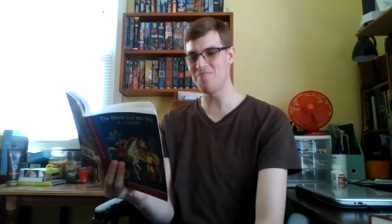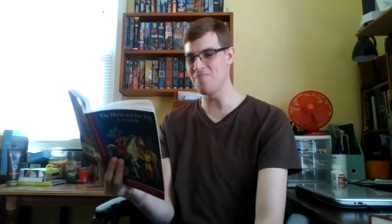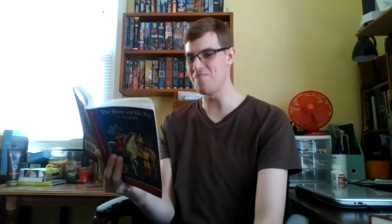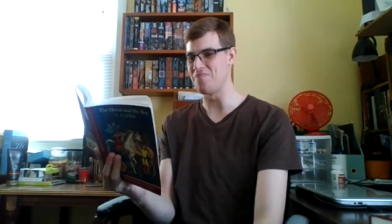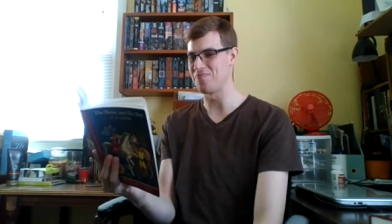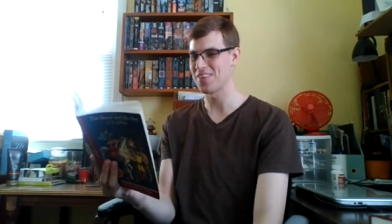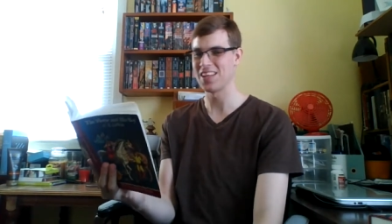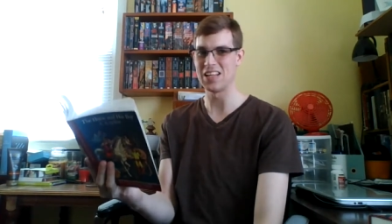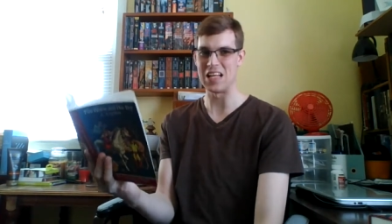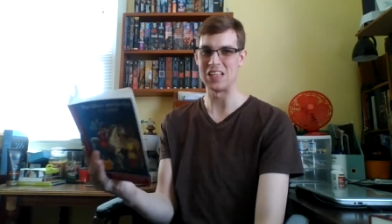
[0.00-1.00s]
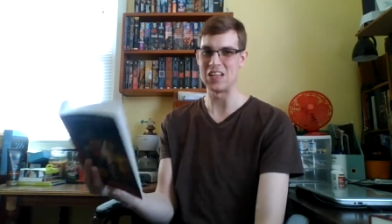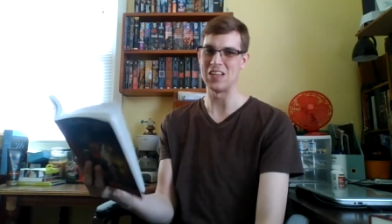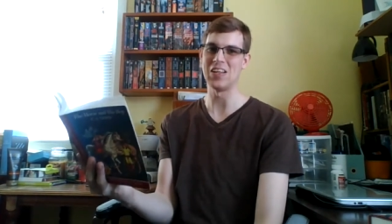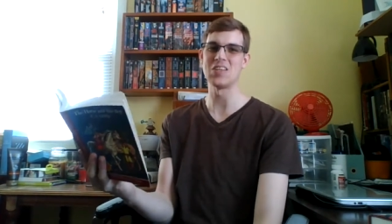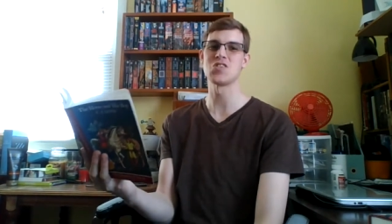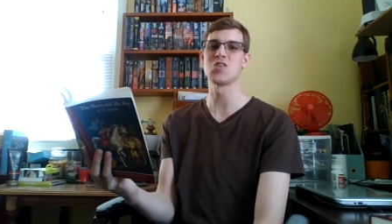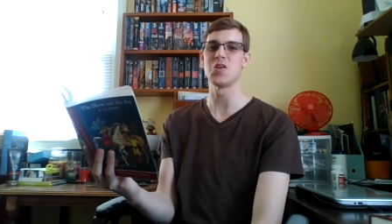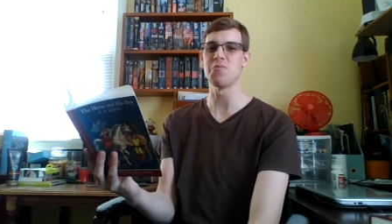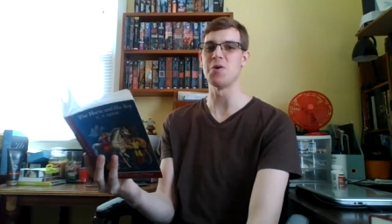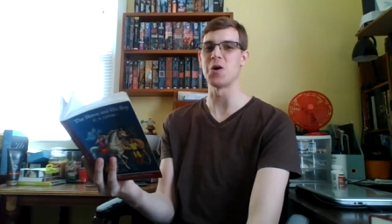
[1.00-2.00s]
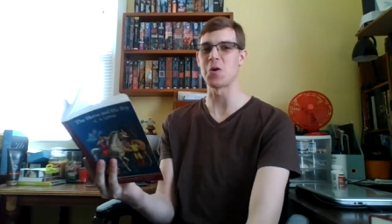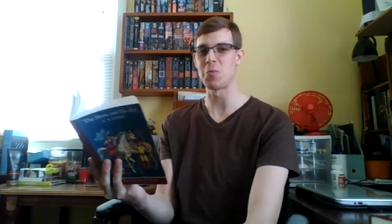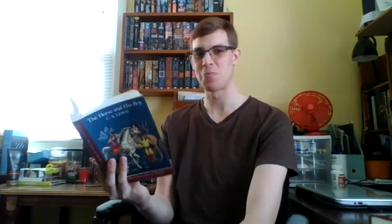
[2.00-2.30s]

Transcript: let, let, us start the book.